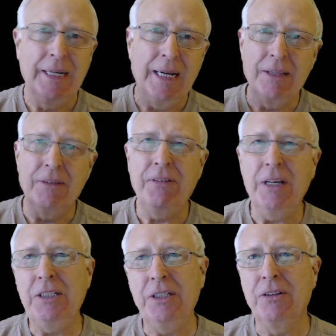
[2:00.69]
and the
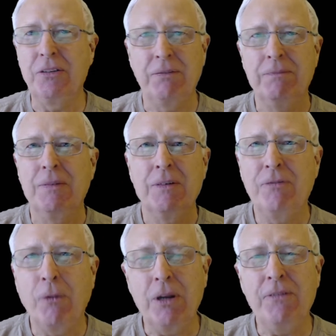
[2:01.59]
fish is
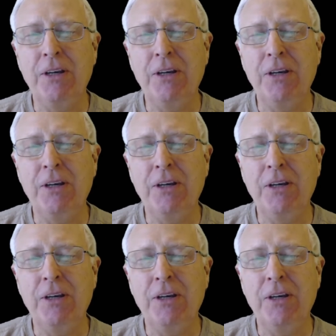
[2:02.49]
40 feet